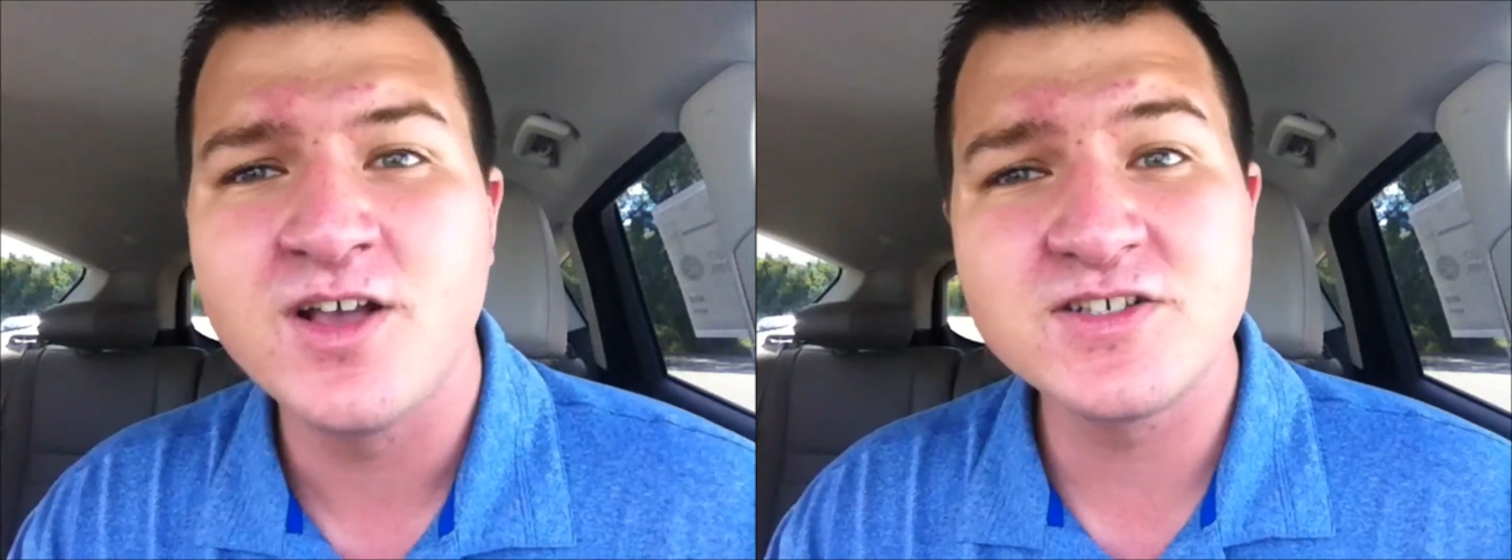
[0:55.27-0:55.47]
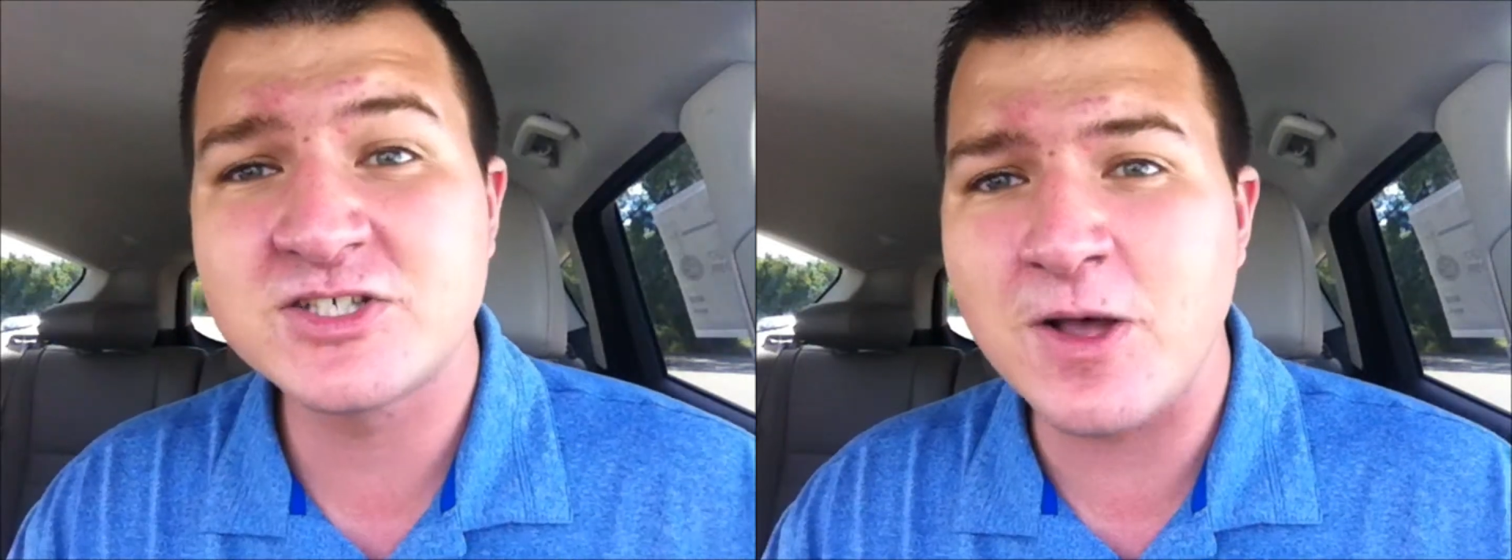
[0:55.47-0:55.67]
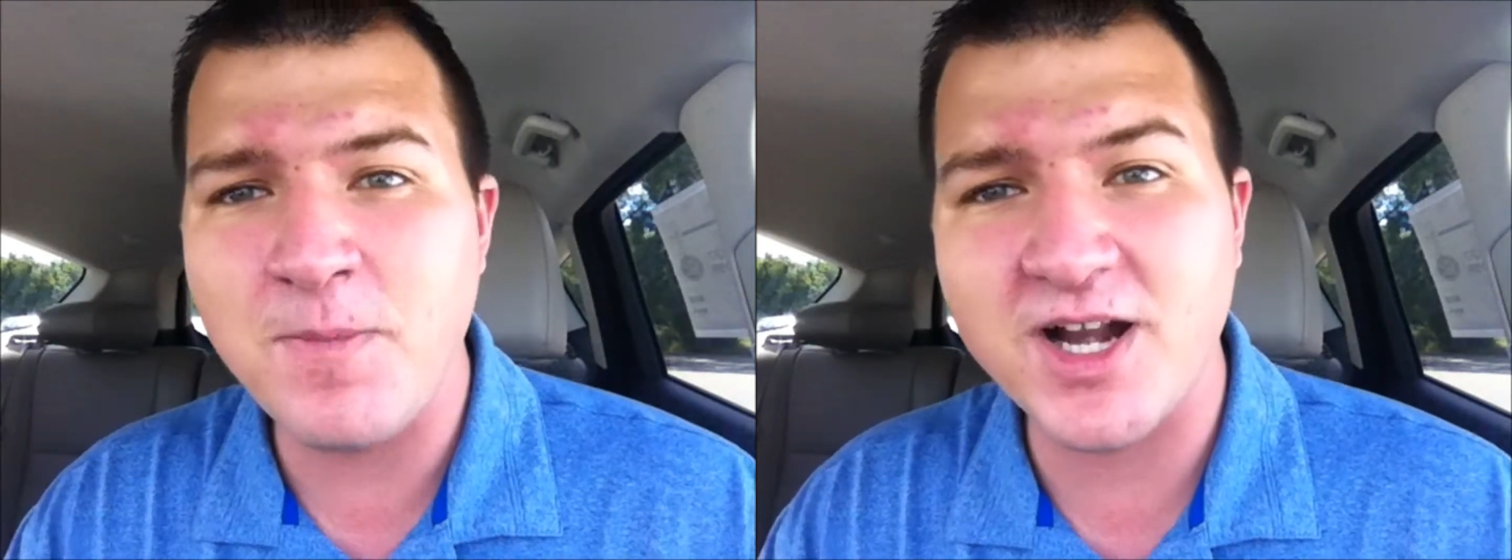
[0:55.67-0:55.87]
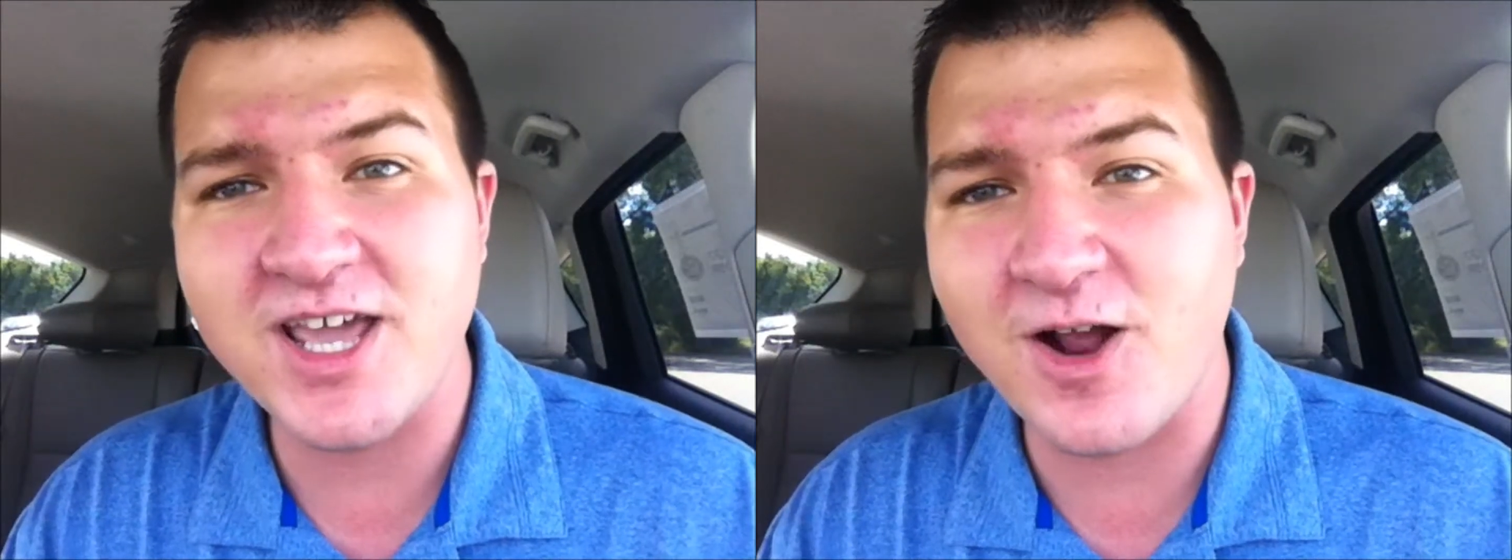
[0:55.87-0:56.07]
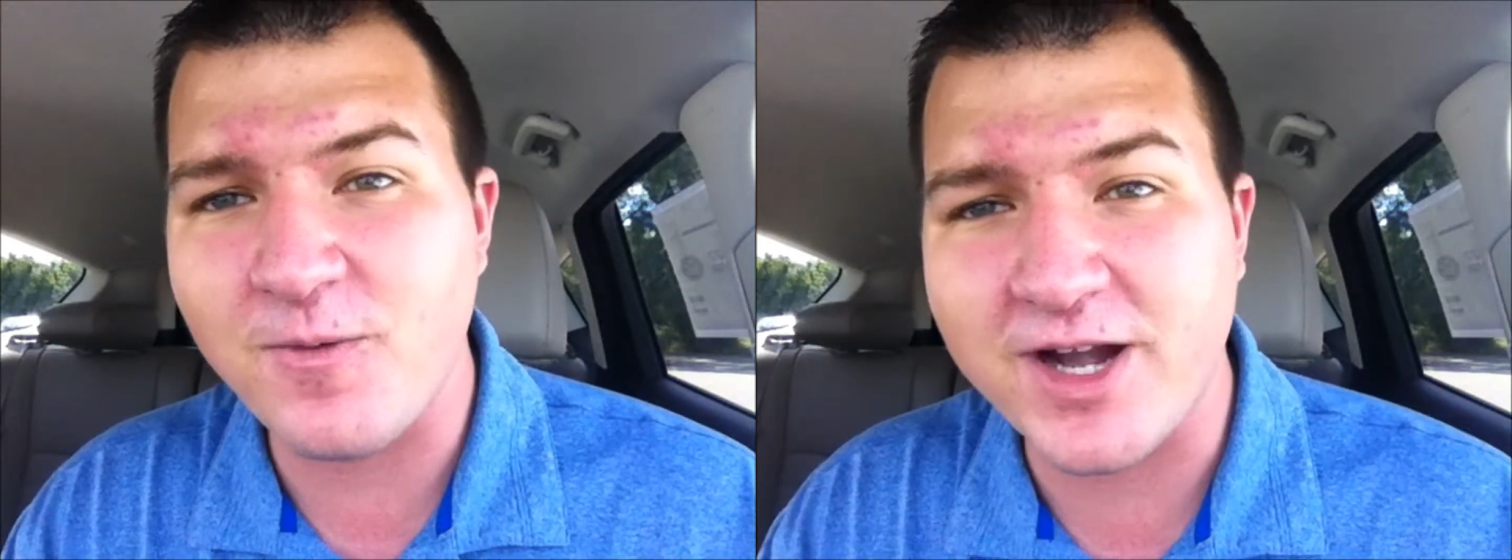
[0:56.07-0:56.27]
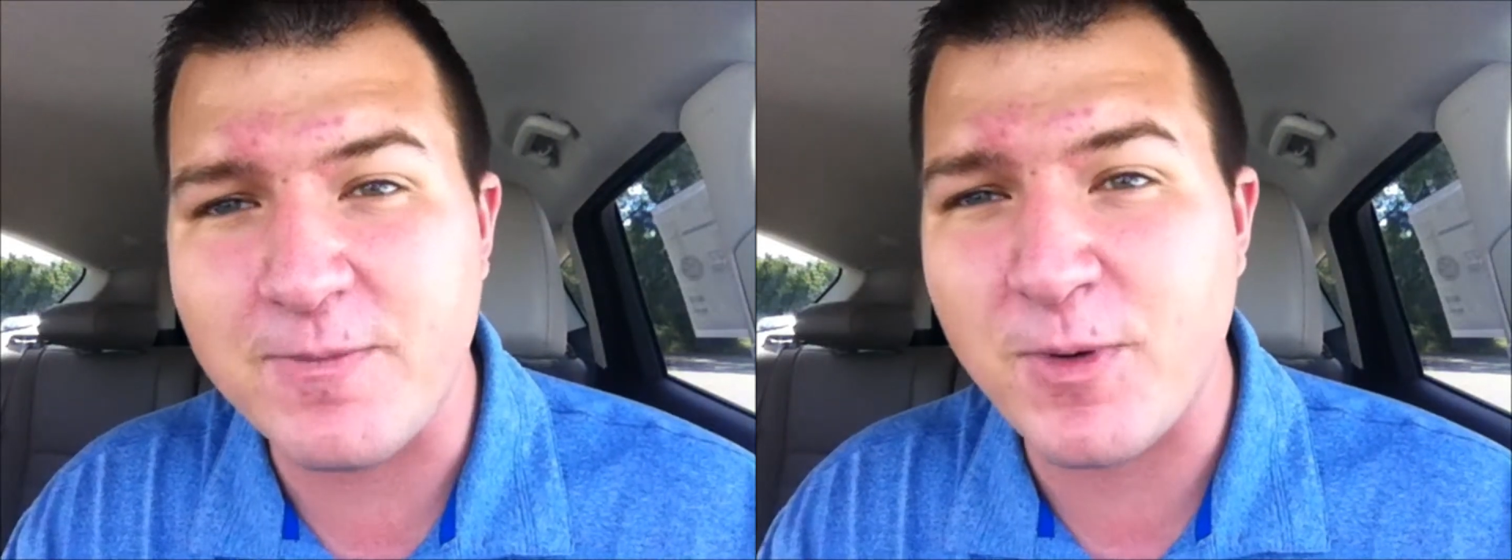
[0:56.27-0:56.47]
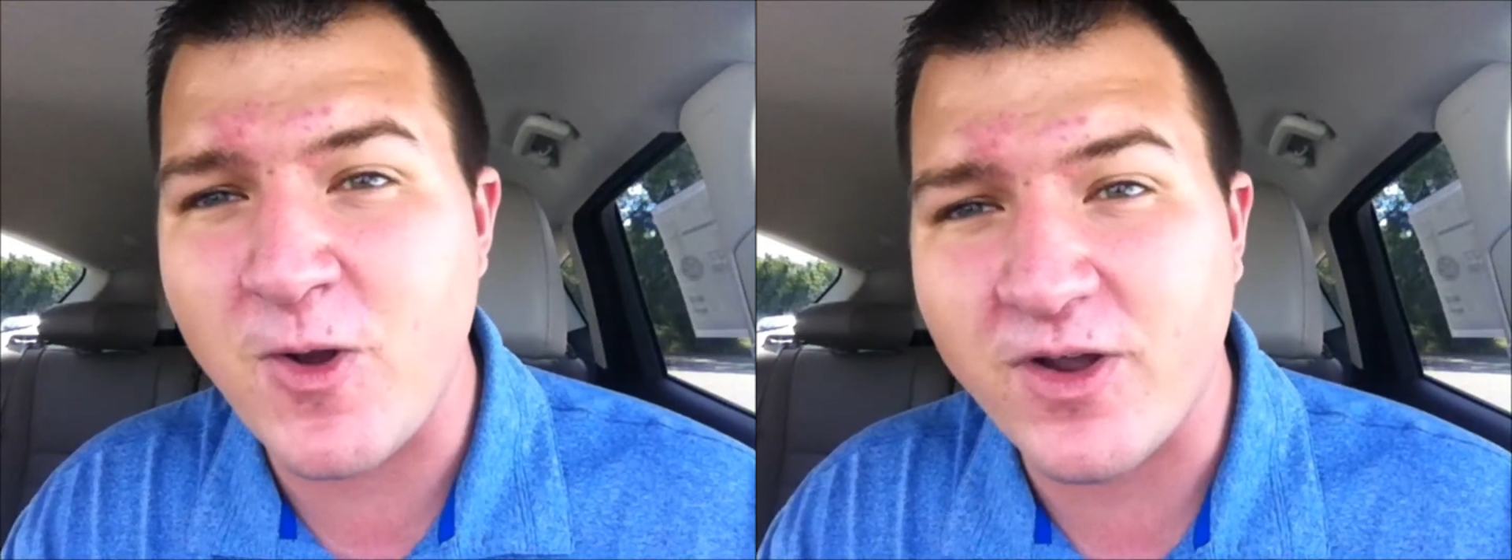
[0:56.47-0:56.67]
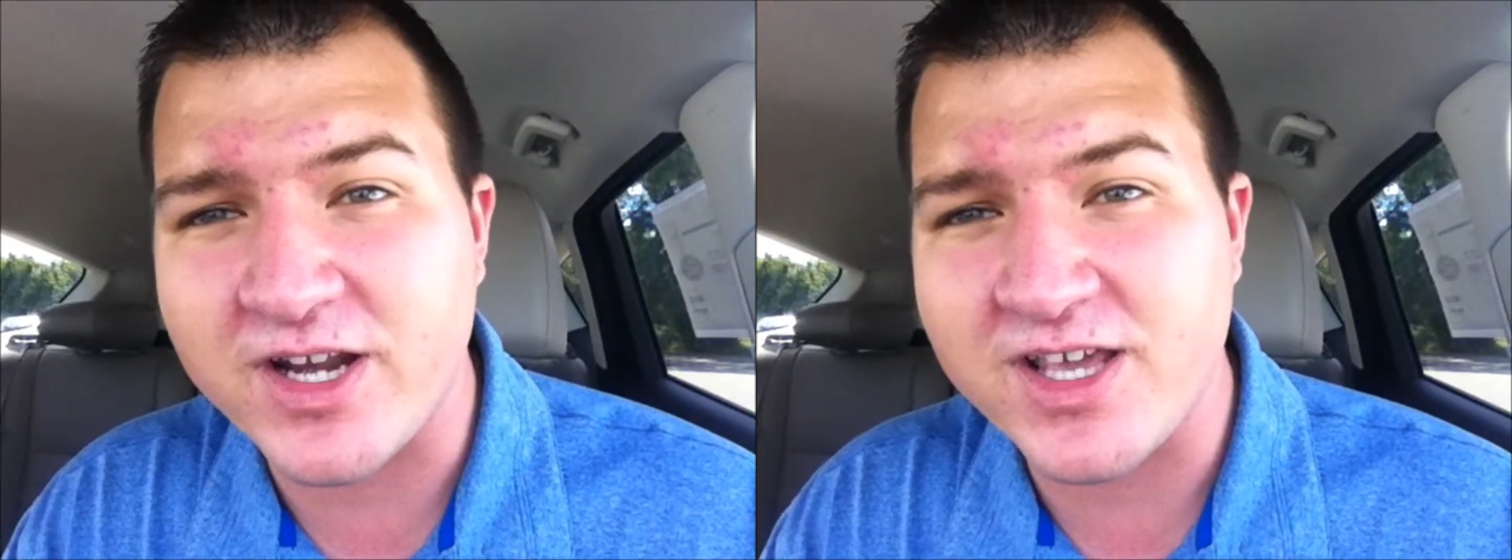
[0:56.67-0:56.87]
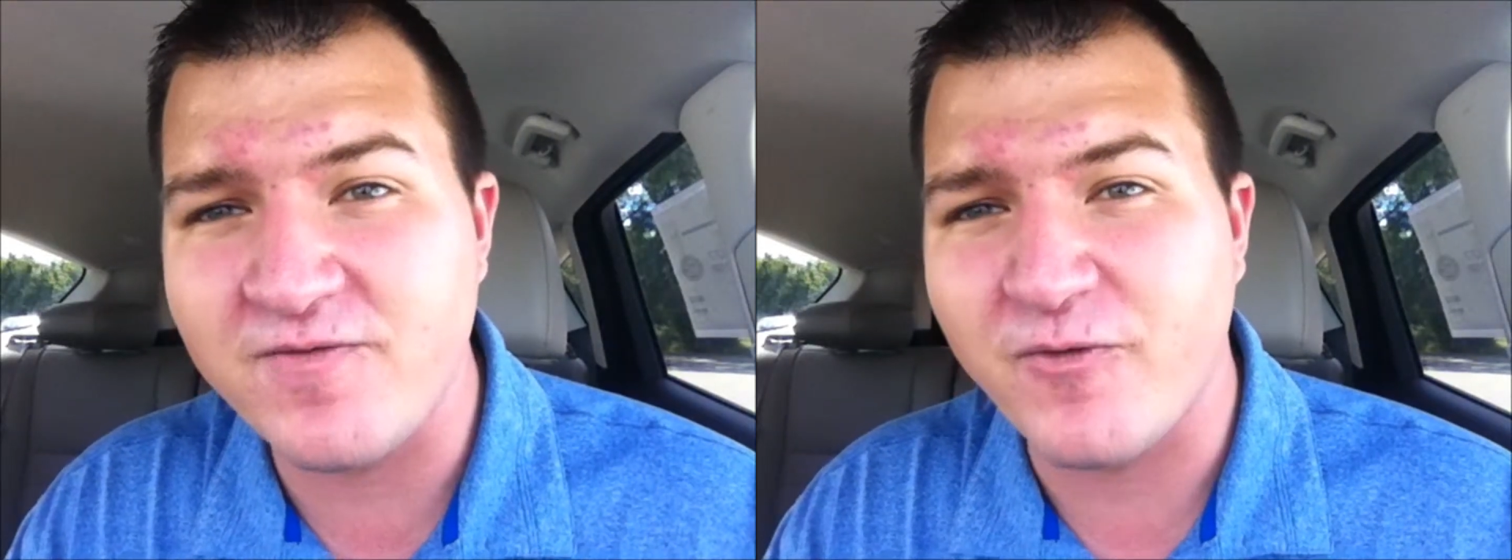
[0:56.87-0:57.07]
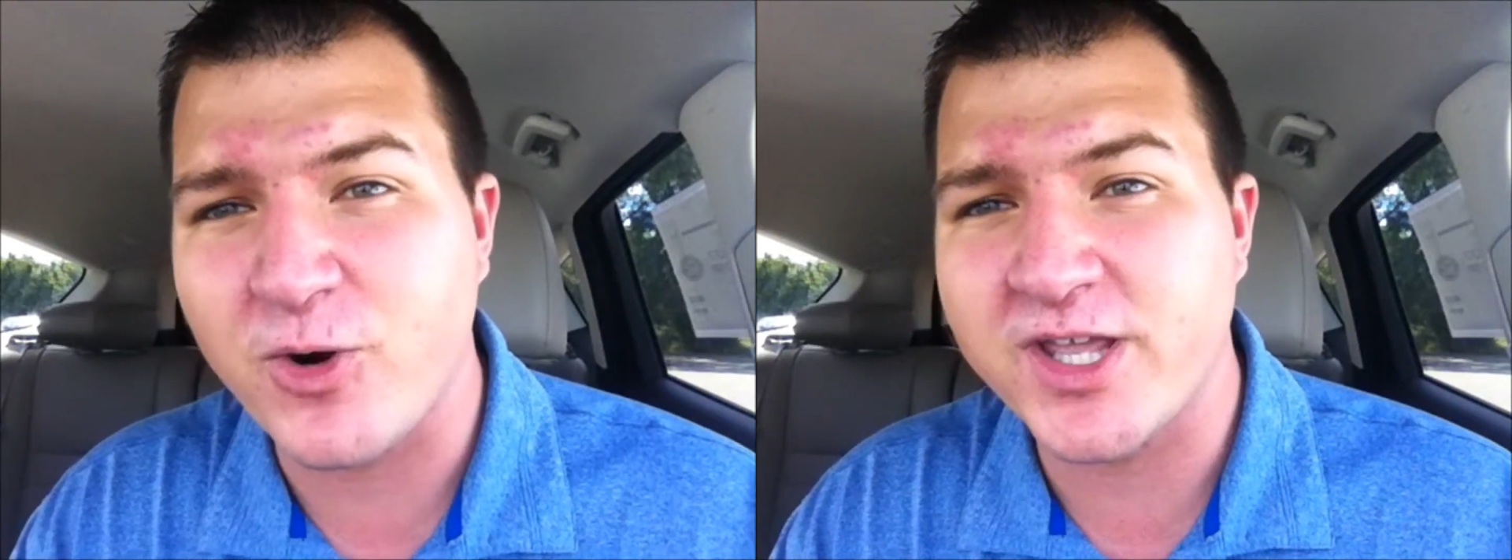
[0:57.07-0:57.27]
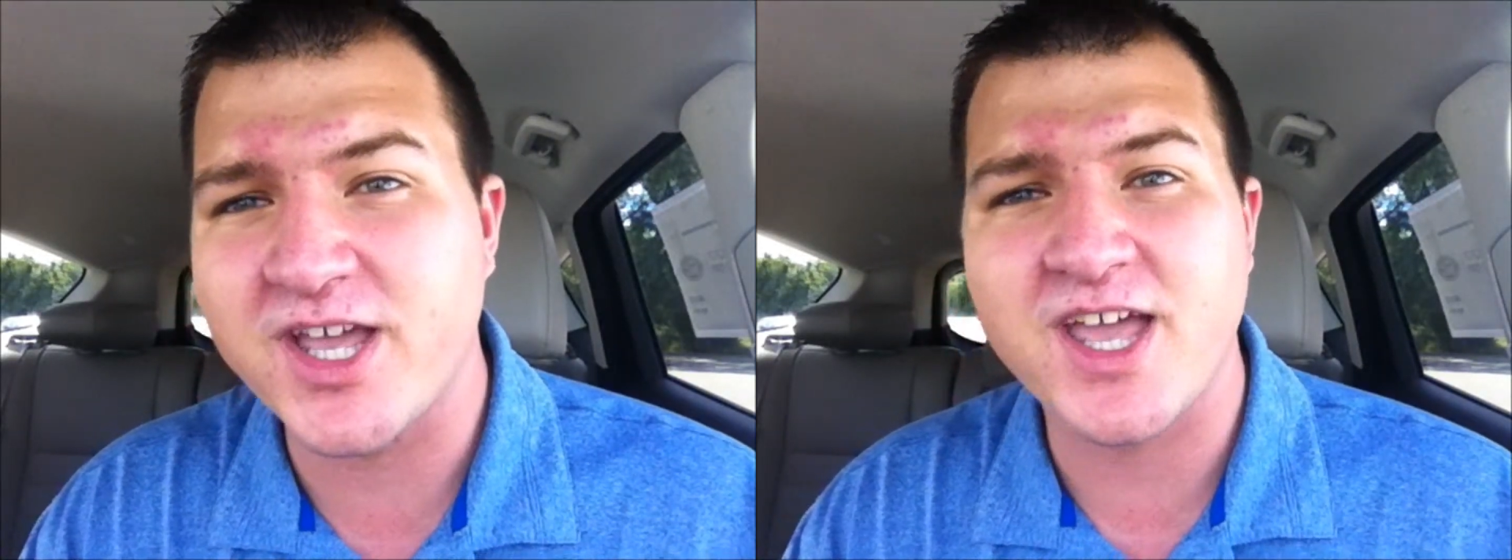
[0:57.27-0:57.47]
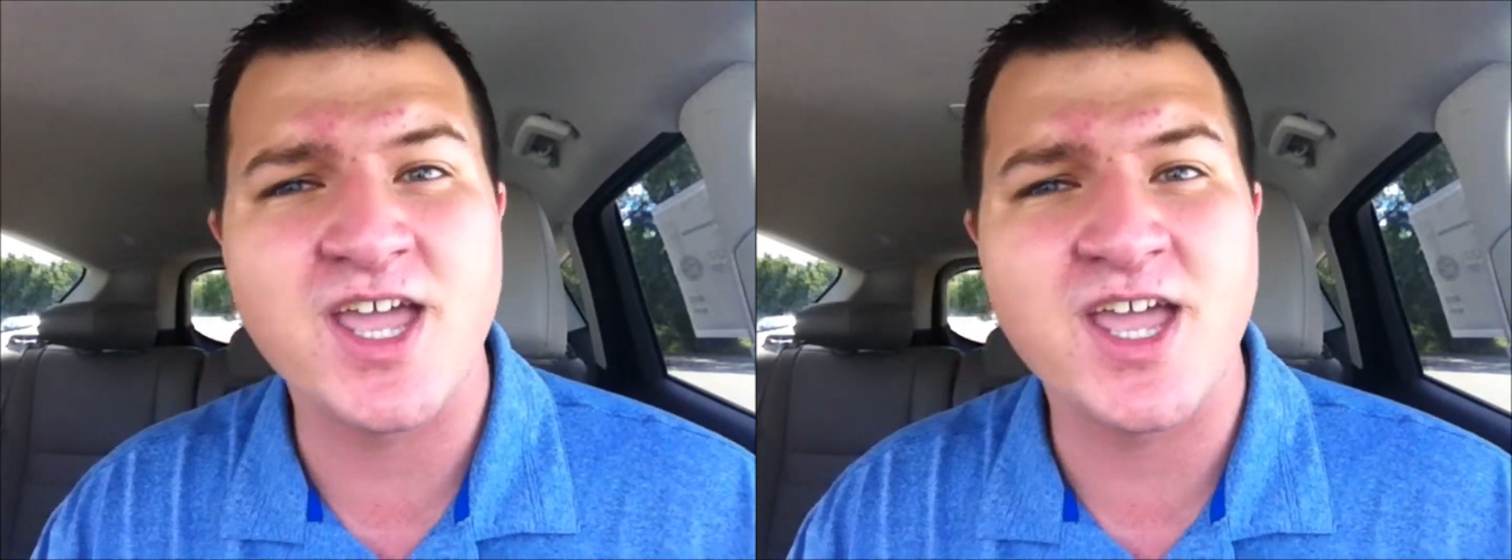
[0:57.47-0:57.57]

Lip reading: Somebody already broke it in for you.